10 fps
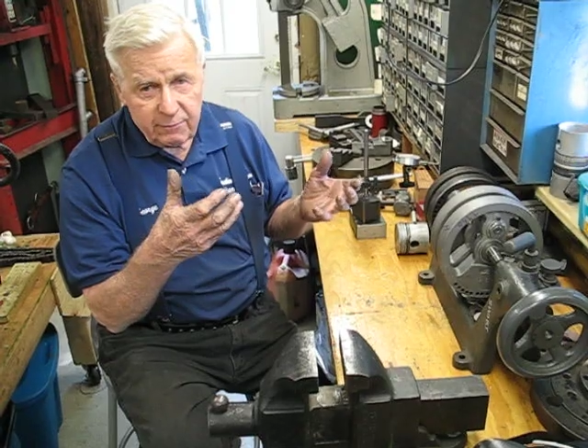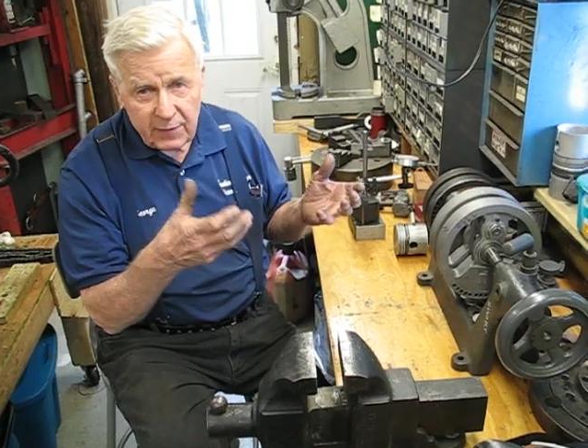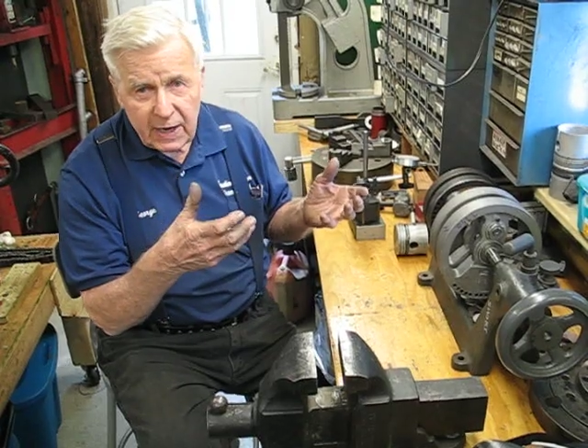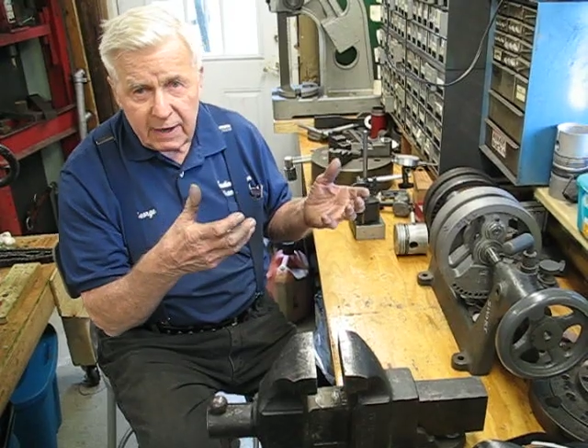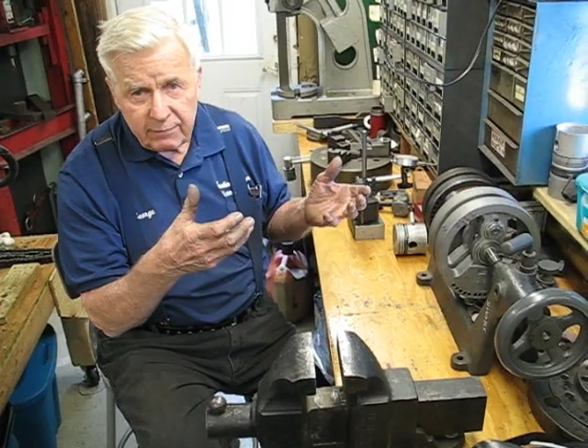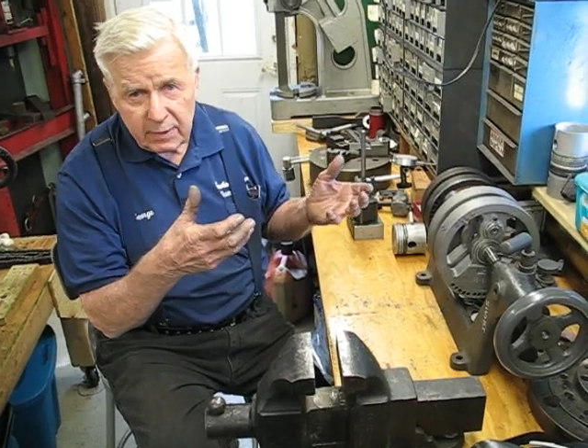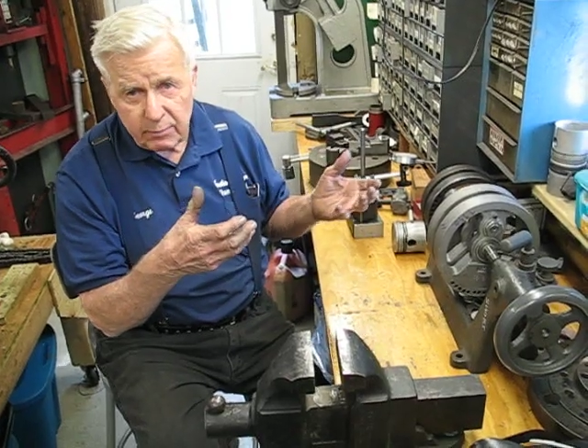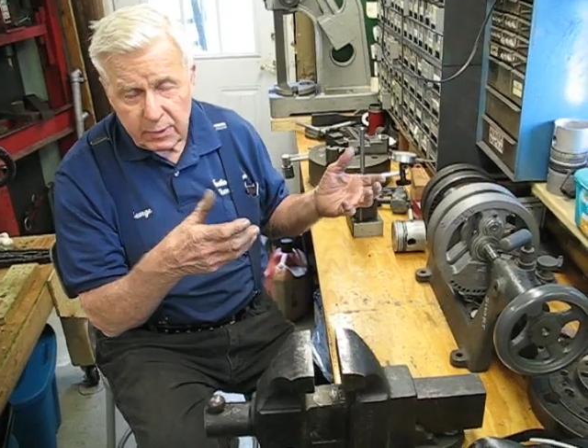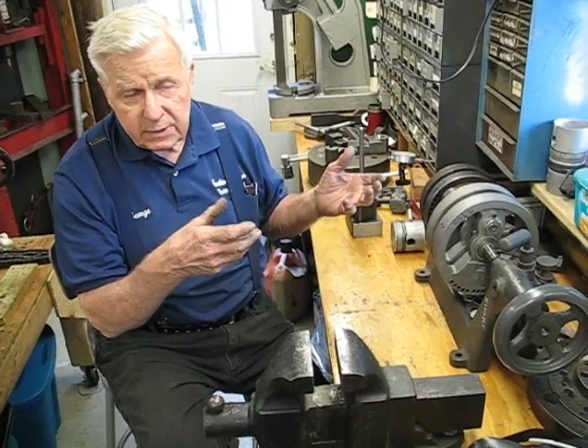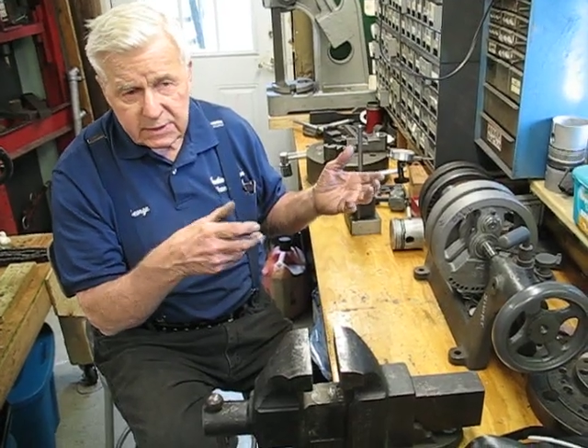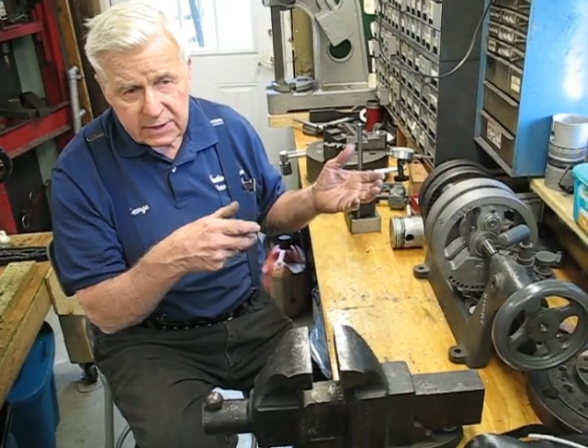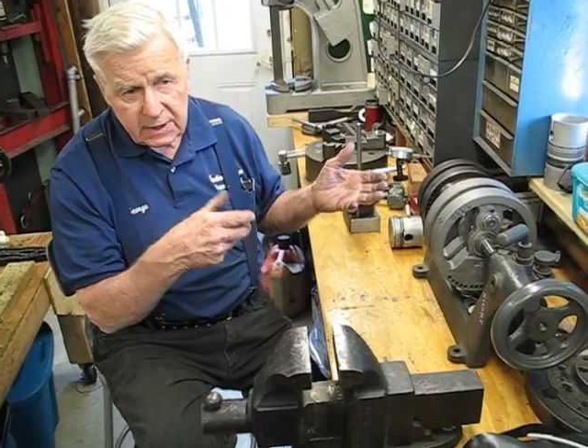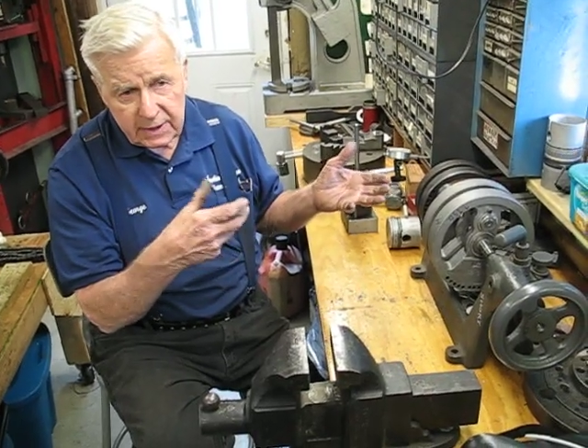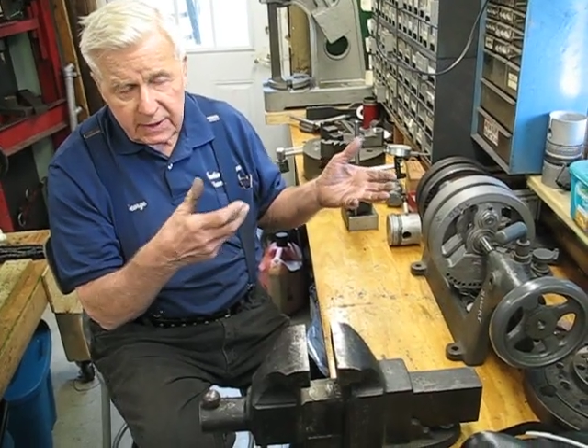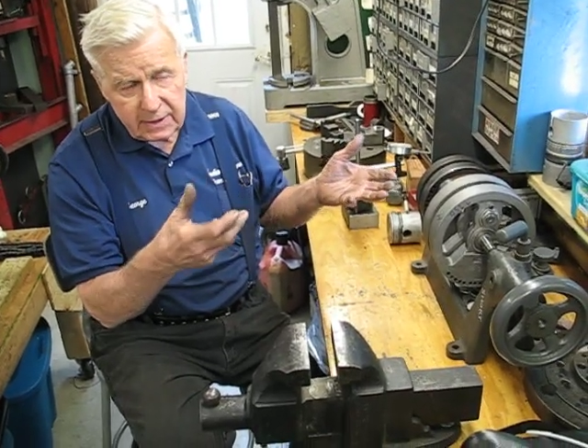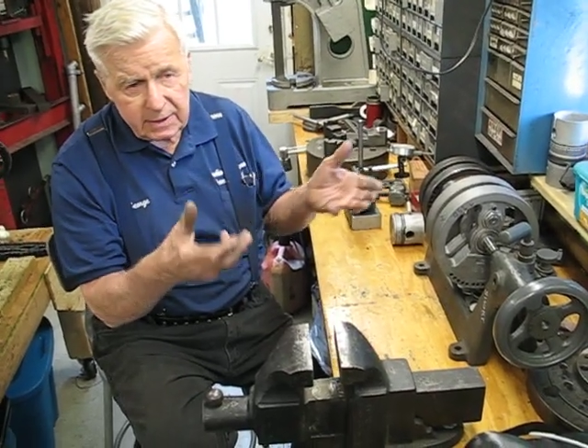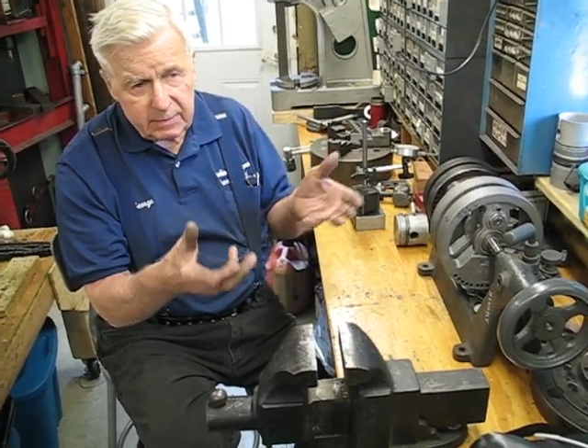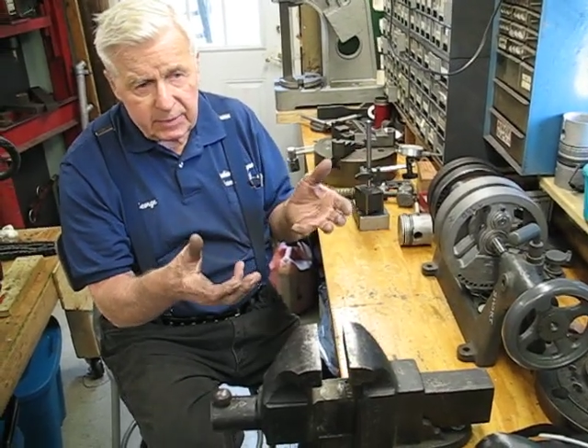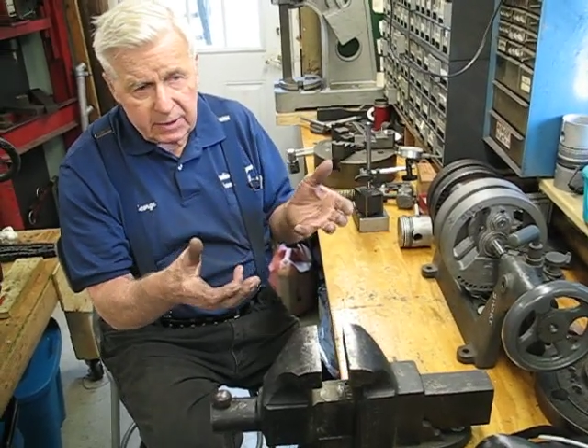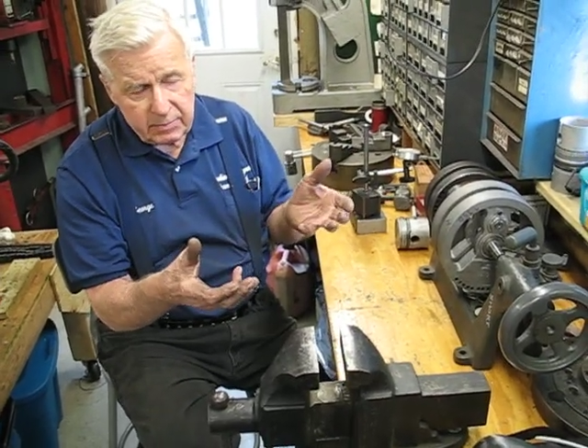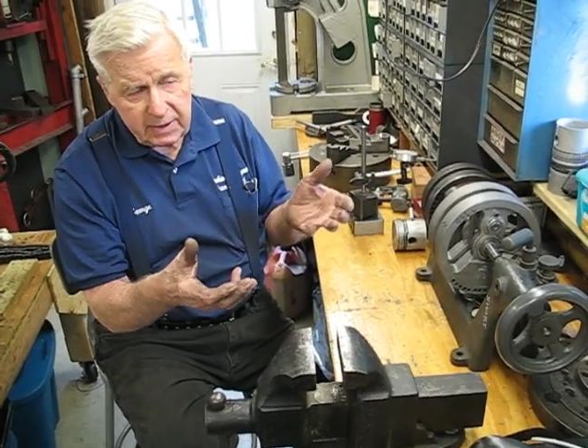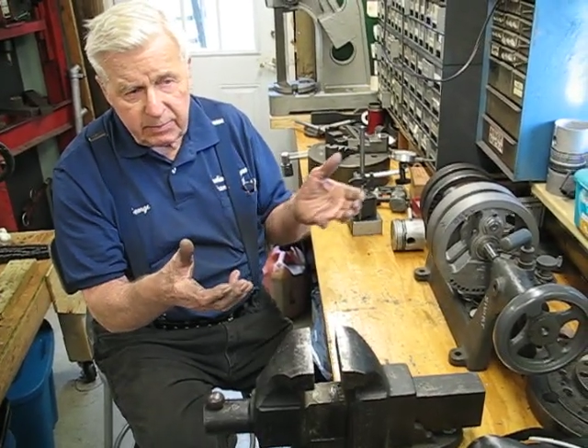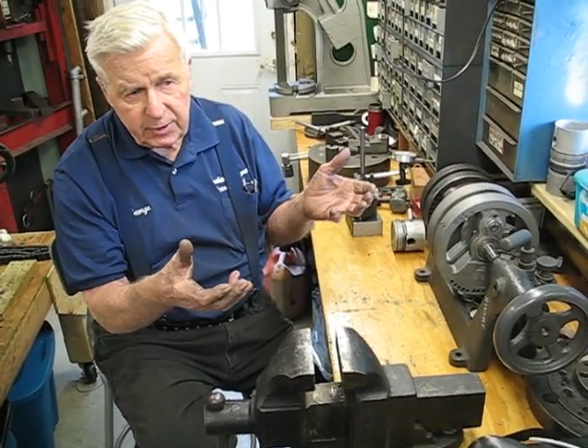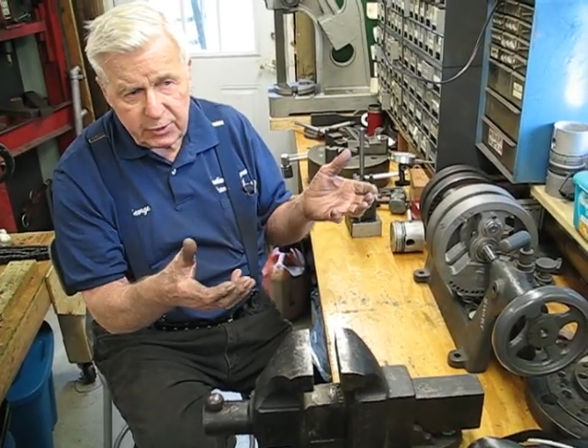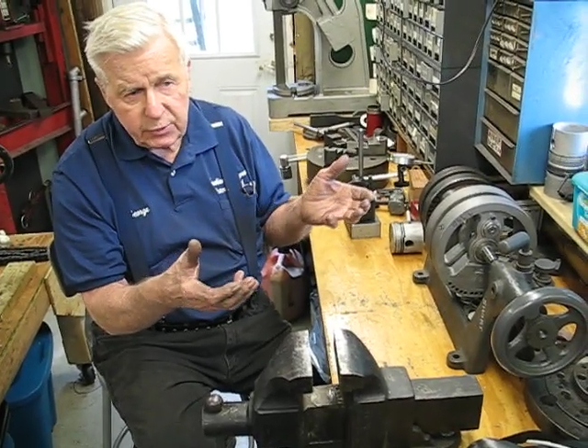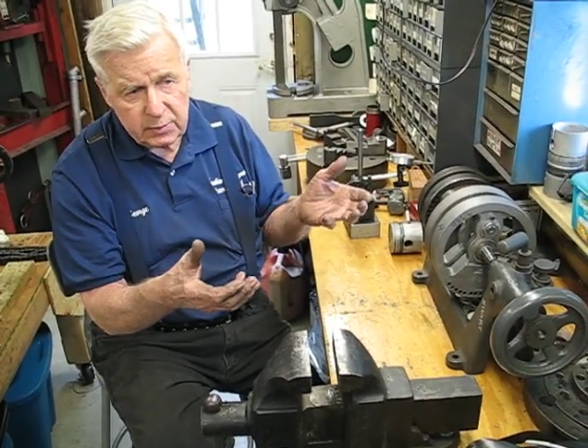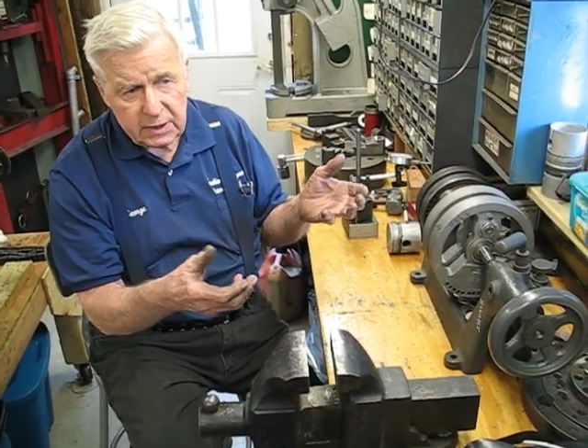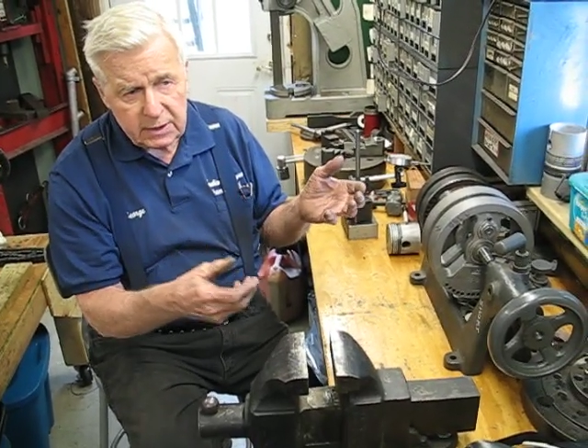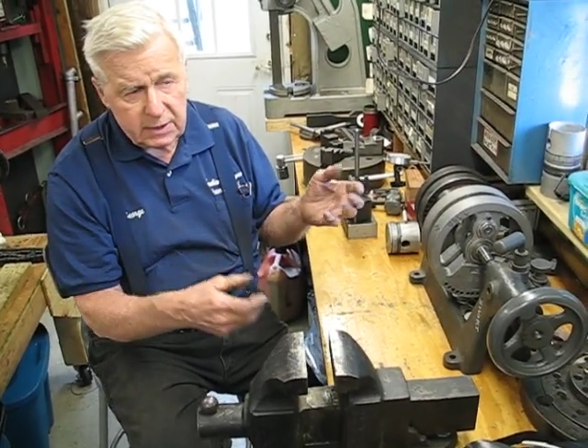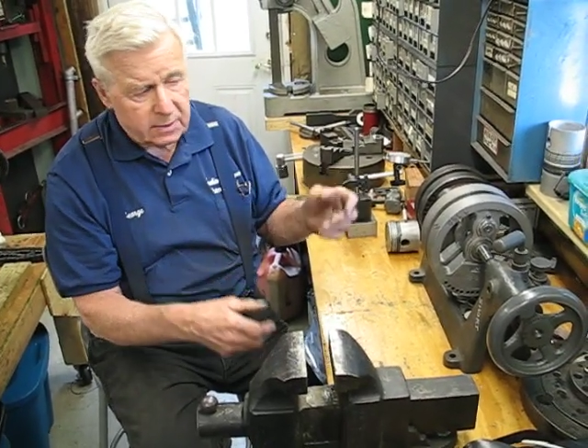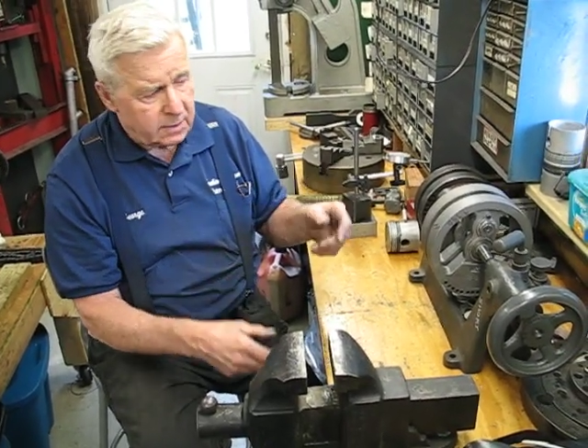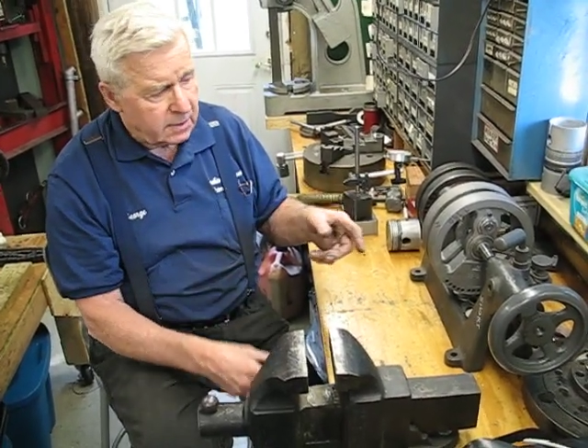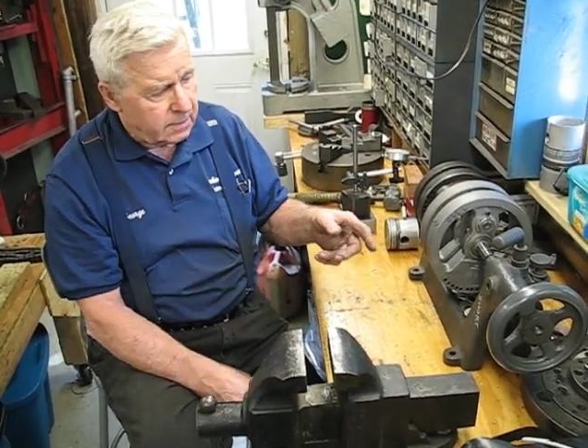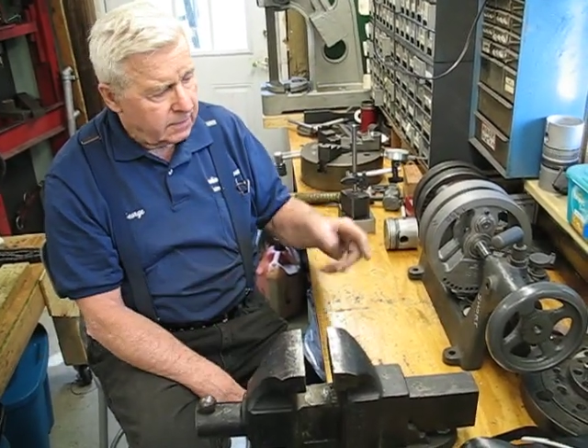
five on one side and about maybe two on the other.